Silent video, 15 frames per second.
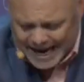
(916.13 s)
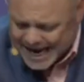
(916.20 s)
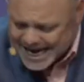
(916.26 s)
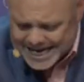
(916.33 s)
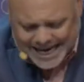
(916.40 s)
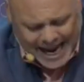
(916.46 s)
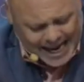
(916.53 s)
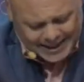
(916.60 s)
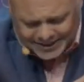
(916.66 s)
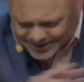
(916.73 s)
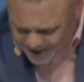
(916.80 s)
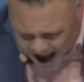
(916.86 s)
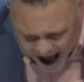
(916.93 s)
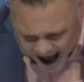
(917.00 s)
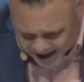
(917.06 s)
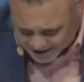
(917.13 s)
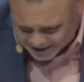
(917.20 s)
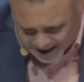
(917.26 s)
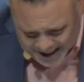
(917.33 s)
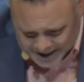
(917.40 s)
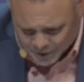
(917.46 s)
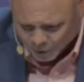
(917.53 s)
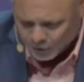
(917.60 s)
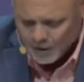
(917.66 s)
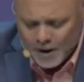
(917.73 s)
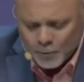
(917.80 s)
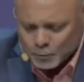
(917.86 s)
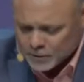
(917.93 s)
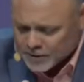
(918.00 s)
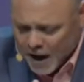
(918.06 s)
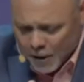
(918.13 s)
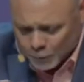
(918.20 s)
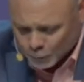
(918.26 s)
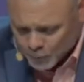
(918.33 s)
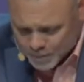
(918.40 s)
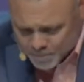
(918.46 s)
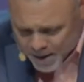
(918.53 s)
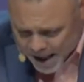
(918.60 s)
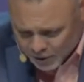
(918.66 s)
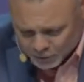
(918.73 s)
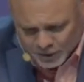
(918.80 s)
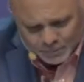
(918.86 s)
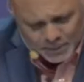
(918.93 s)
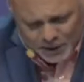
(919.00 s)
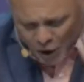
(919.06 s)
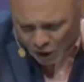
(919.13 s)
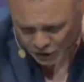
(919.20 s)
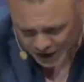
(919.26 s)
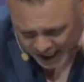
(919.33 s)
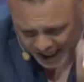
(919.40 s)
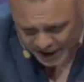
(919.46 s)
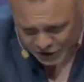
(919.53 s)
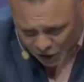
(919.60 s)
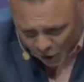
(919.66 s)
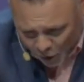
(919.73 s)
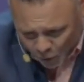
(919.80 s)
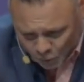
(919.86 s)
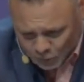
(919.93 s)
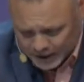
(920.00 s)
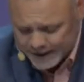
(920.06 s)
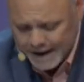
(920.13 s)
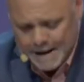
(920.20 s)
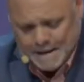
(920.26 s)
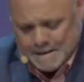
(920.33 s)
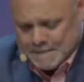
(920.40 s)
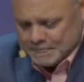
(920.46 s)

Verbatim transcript: He cannot deal with our rebellion because He's holy.